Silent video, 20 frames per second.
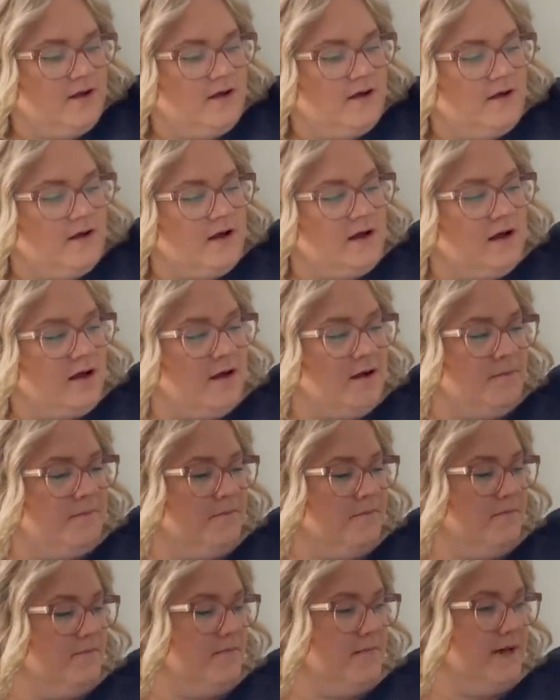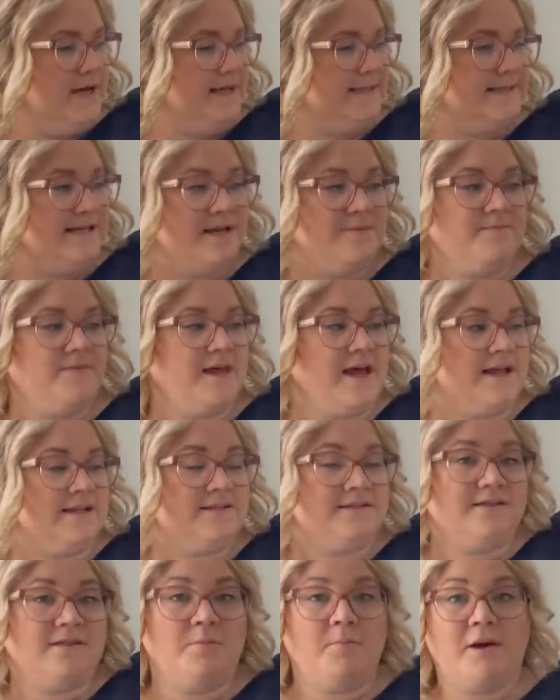uh, except
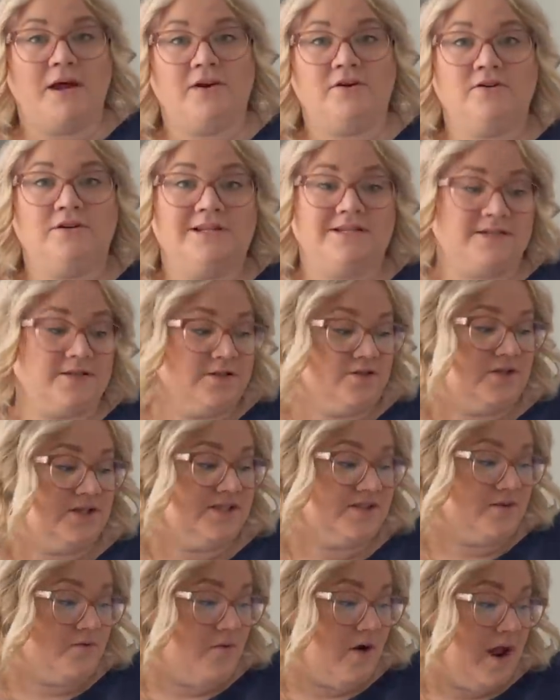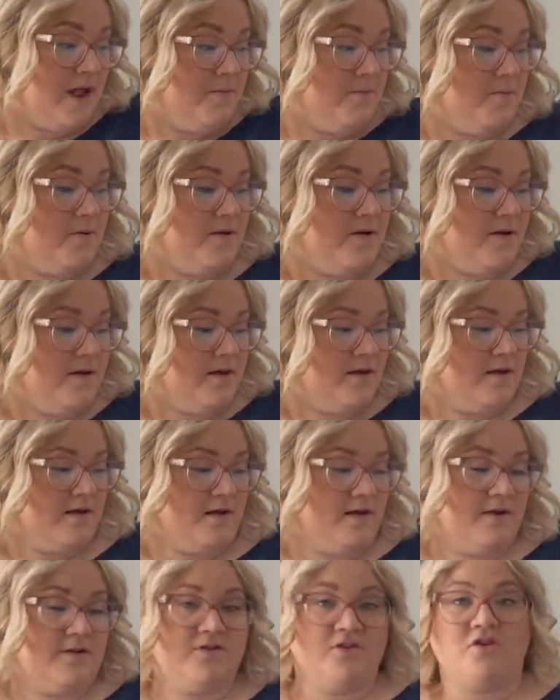that the pattern doesn't describe
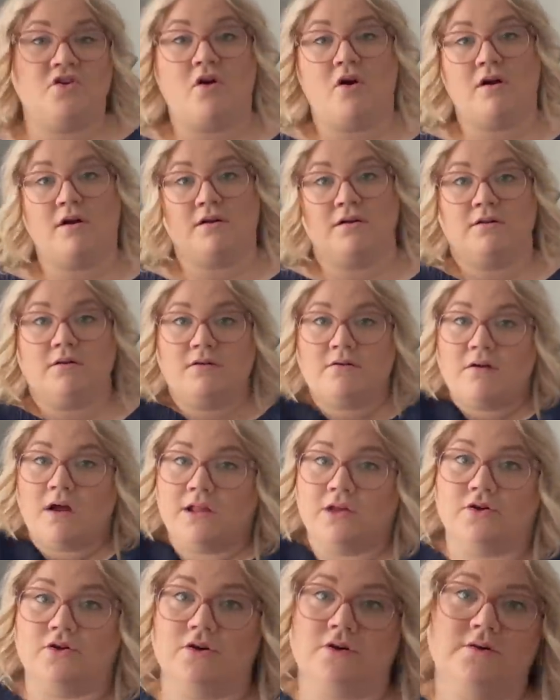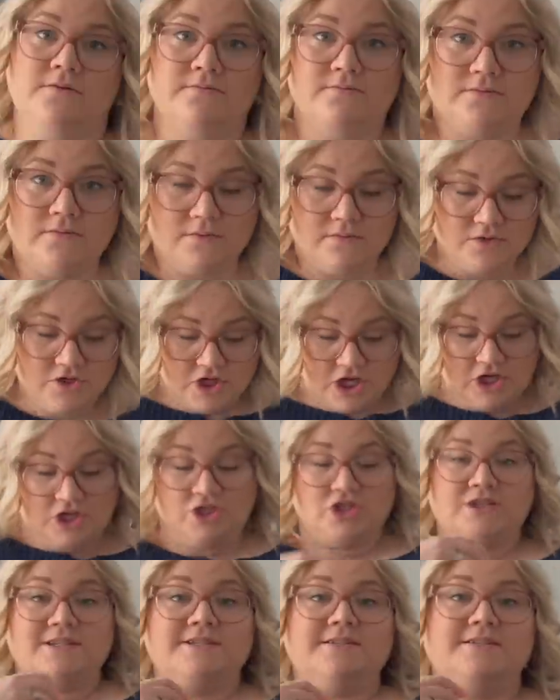uh, the yarn color
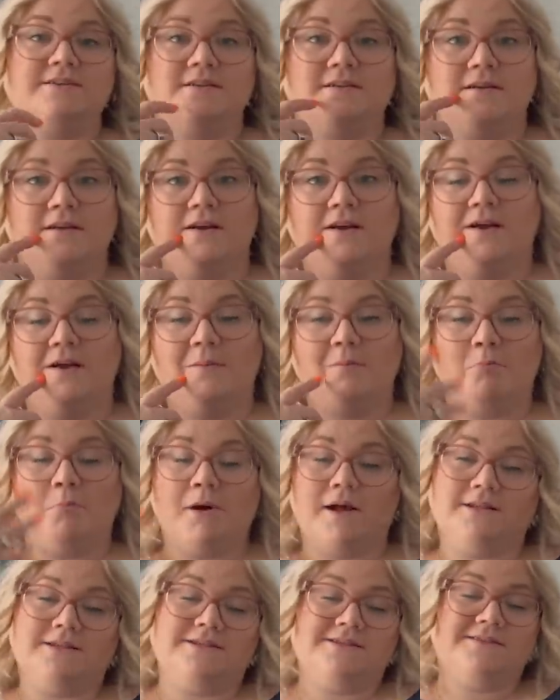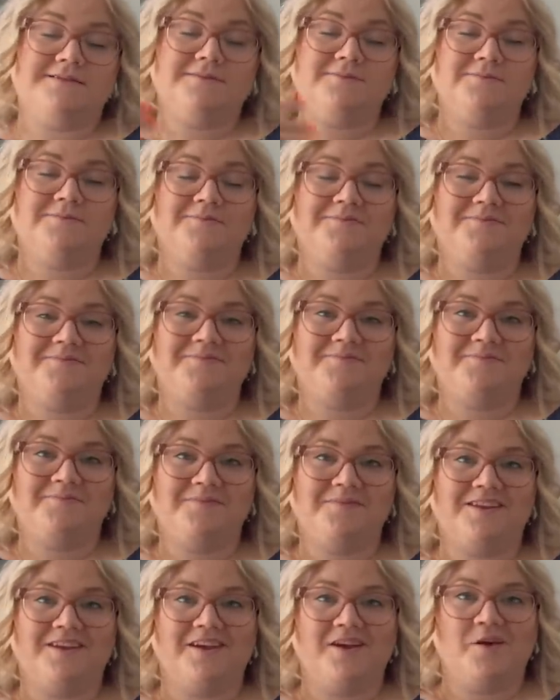changes, but
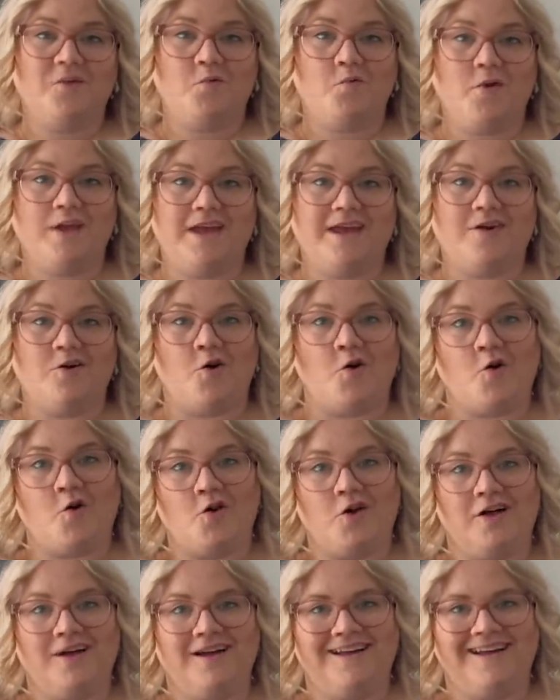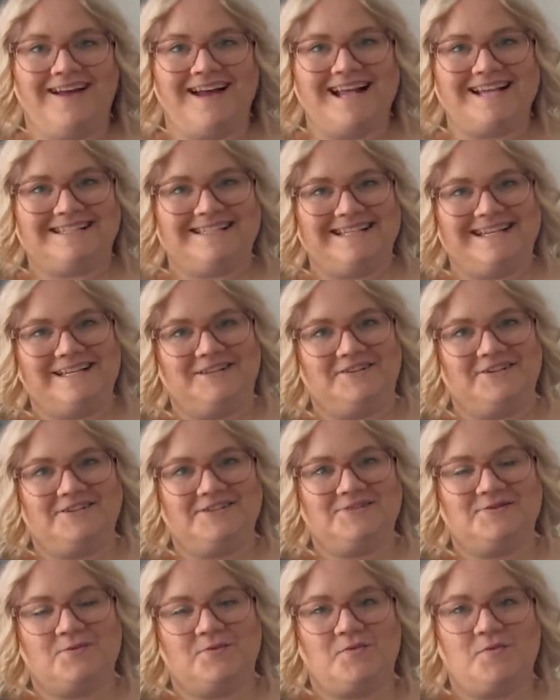we all as
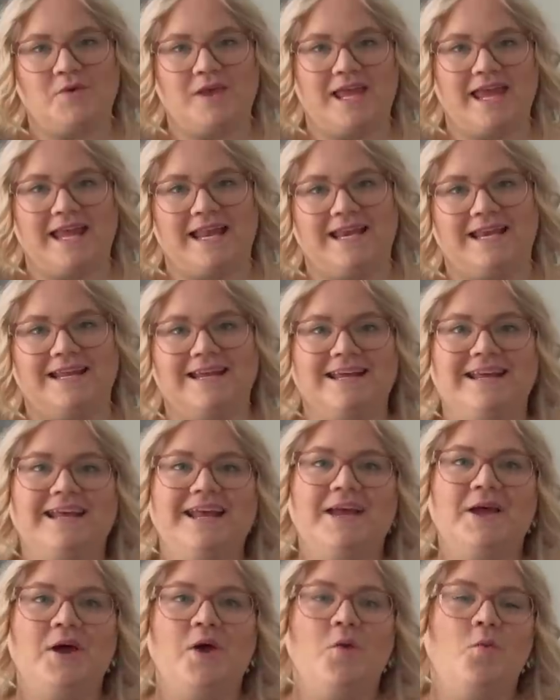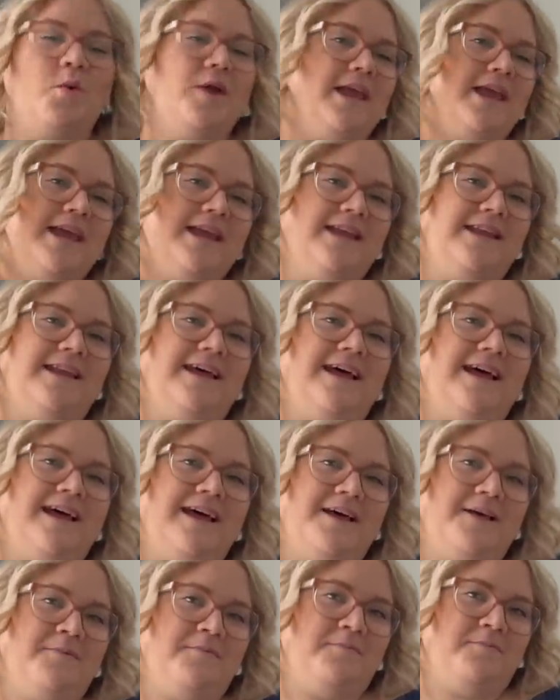knitters we can we can
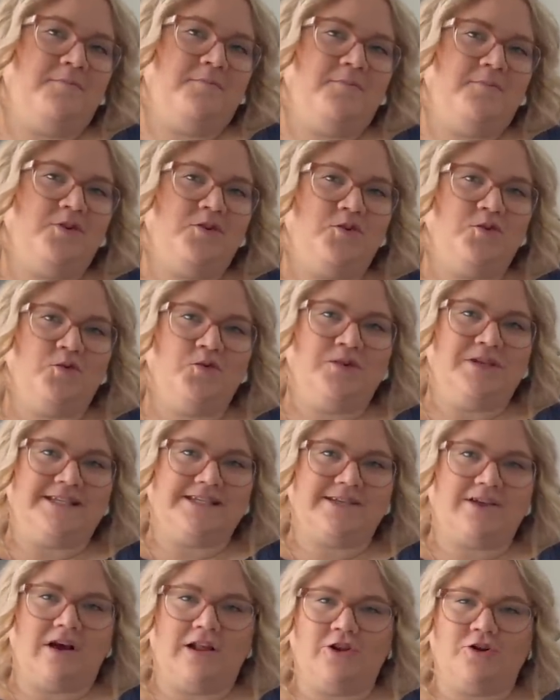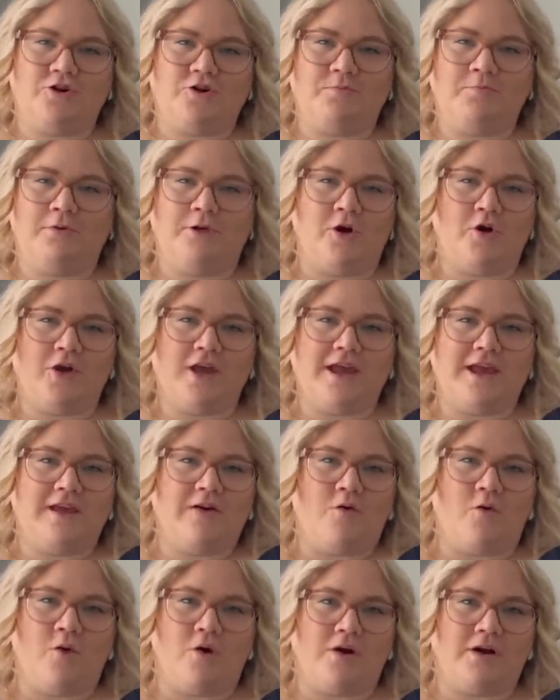do this color blocking
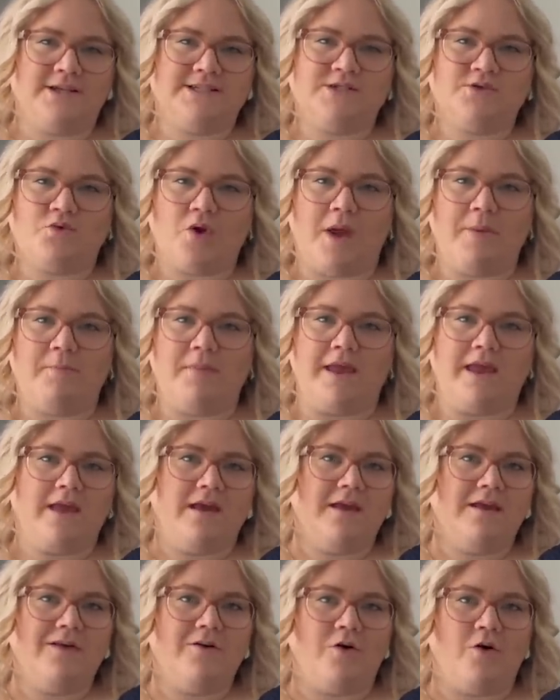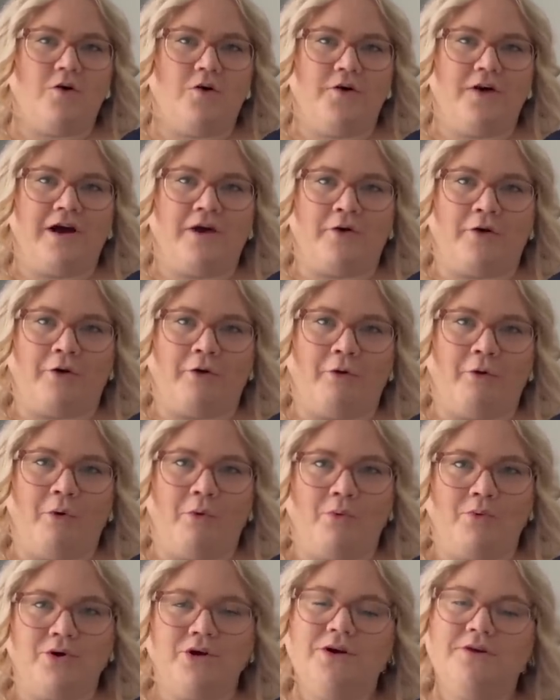or striping on our
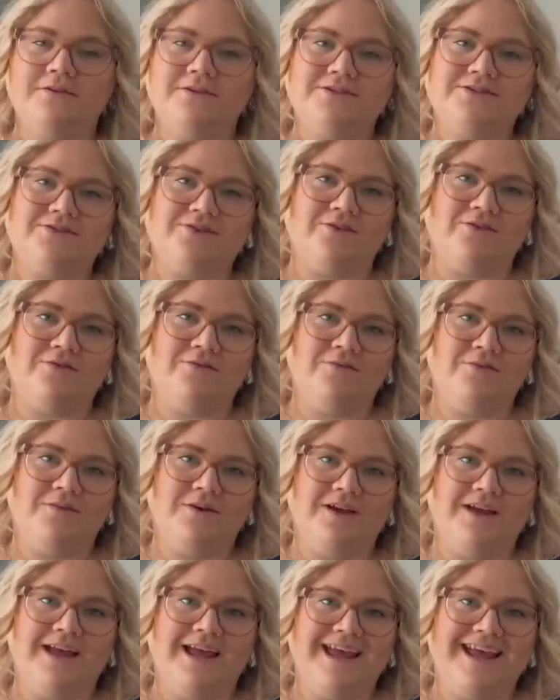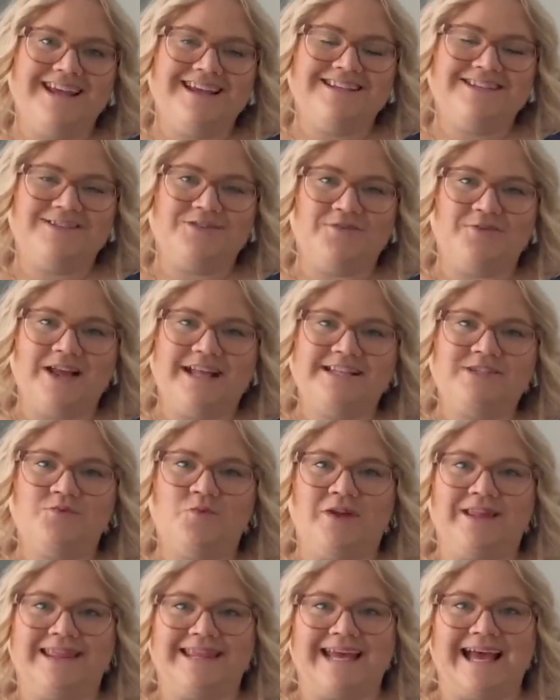own. So, so that's
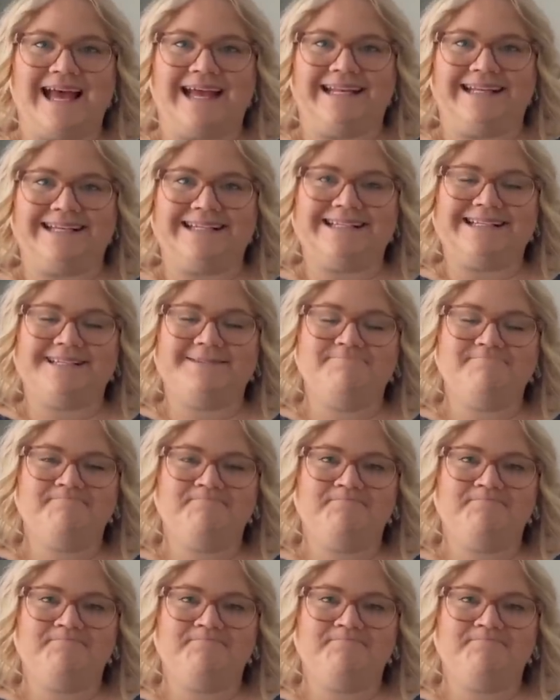what that is.